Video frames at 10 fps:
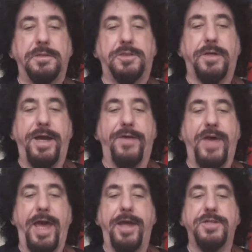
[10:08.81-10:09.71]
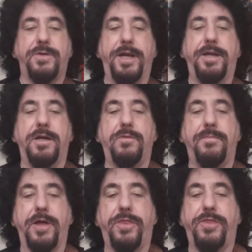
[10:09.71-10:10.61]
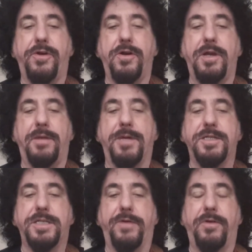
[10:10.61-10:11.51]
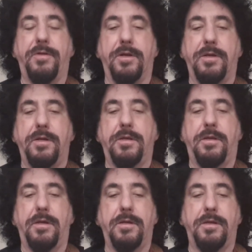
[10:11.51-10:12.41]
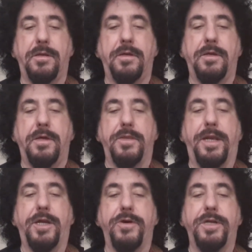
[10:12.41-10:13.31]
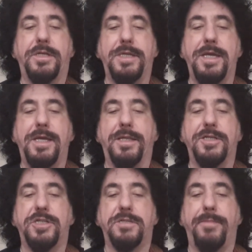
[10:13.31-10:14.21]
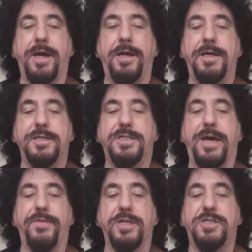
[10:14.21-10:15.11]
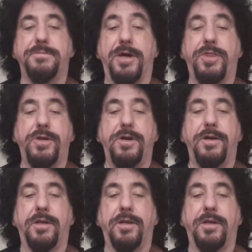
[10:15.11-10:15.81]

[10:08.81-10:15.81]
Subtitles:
So I have A is right here with my third and my 7. Then I go to D, and this is my 7, this is my third.